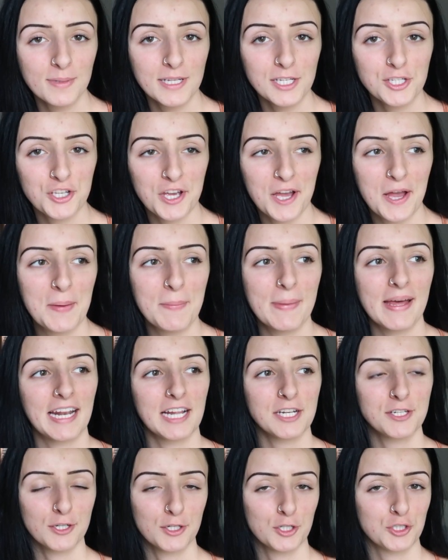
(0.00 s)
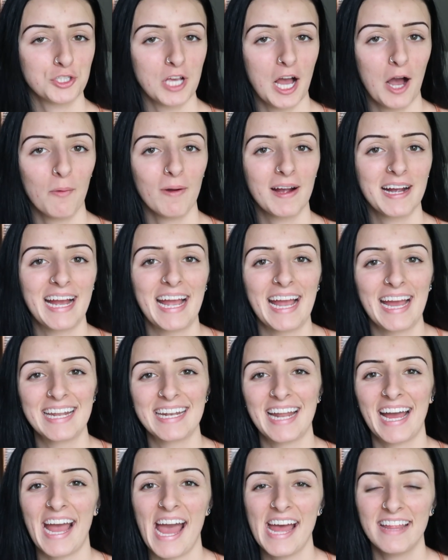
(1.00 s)
the gym and I took a shower
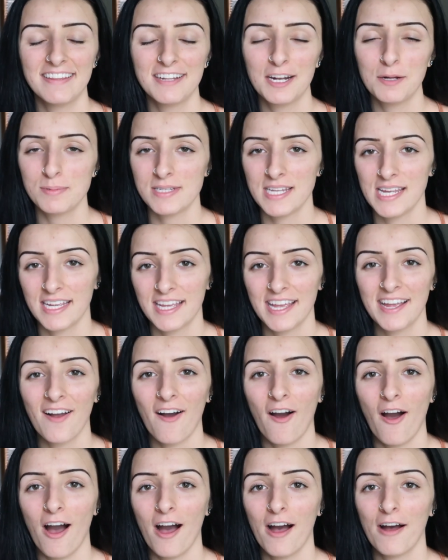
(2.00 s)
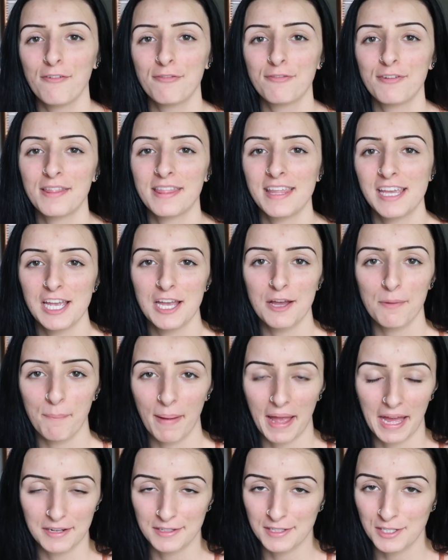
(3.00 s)
and I ended up taking off the
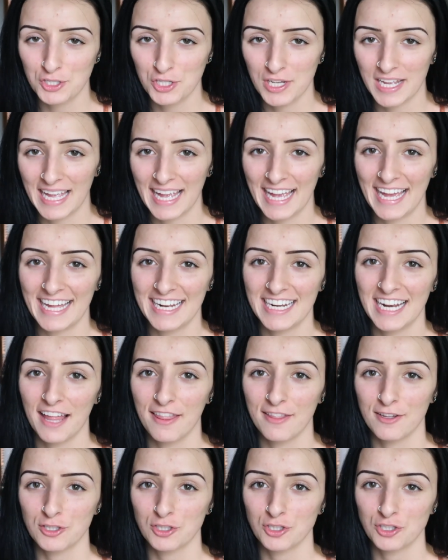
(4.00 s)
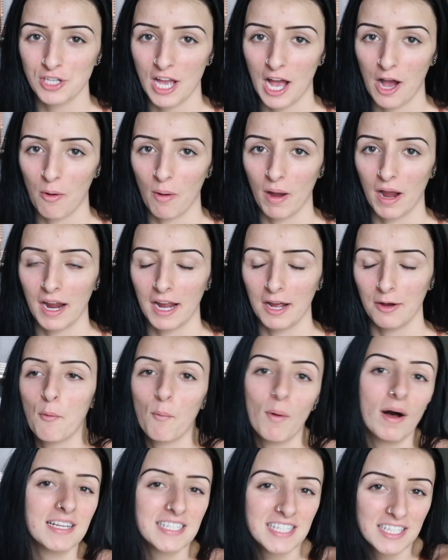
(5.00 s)
bandaging in the shower. It
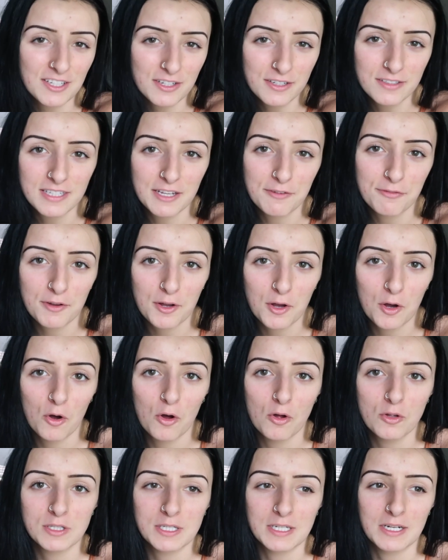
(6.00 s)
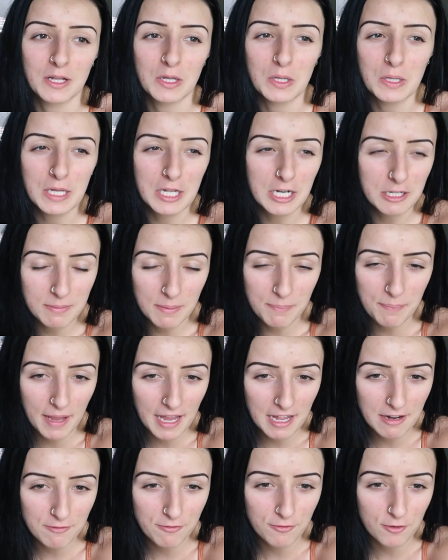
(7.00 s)
was a little difficult and a little bit
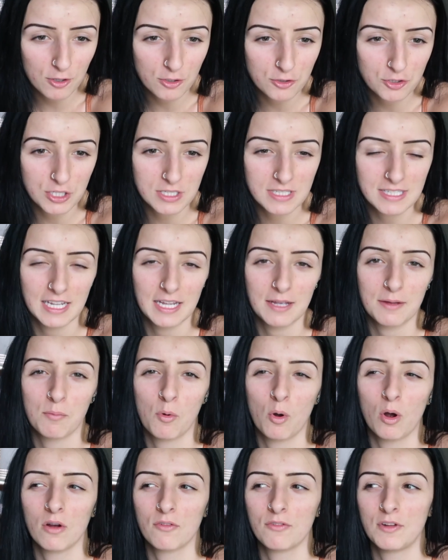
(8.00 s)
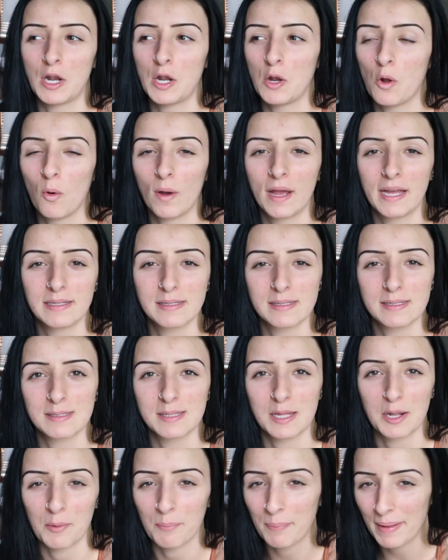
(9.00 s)
painful, just like more of an annoyance
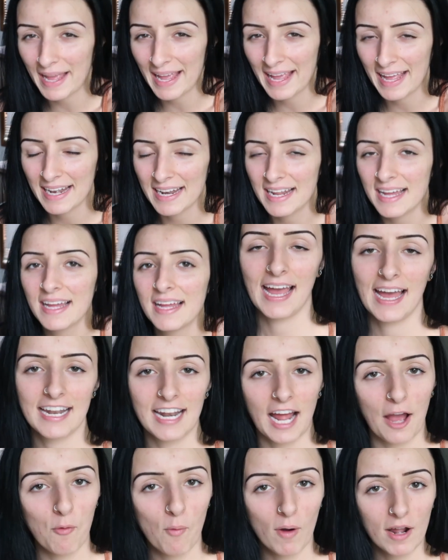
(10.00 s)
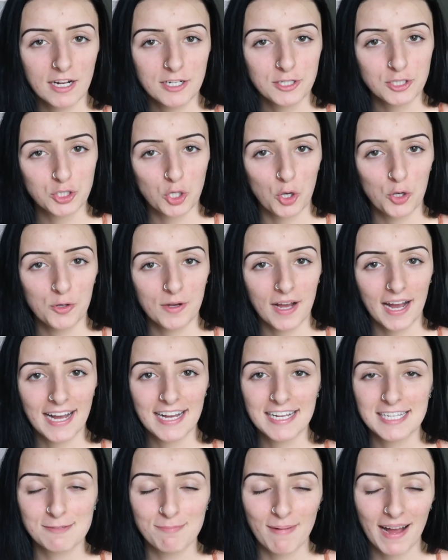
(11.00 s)
than a pain. And I wanted to show you
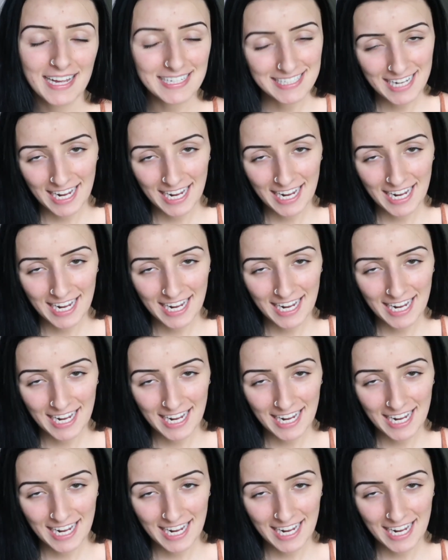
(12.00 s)
guys my